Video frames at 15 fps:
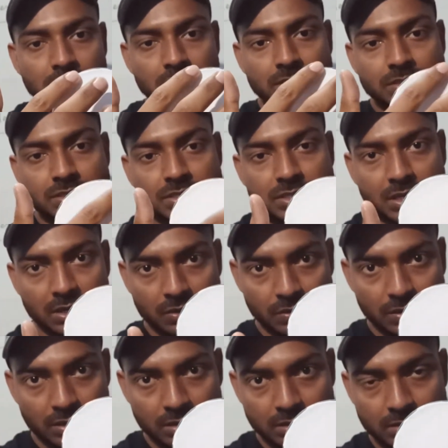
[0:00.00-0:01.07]

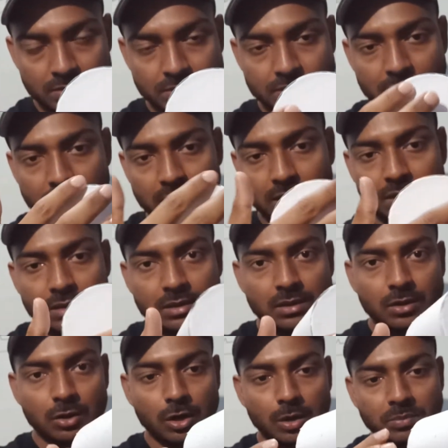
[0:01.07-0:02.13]
circle
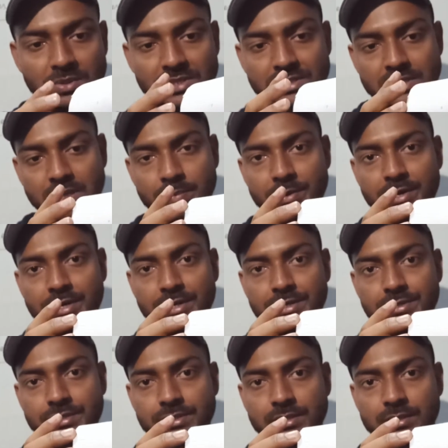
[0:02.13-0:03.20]
of the same
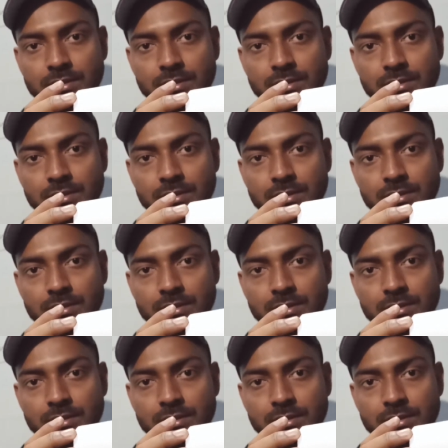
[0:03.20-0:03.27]
radius.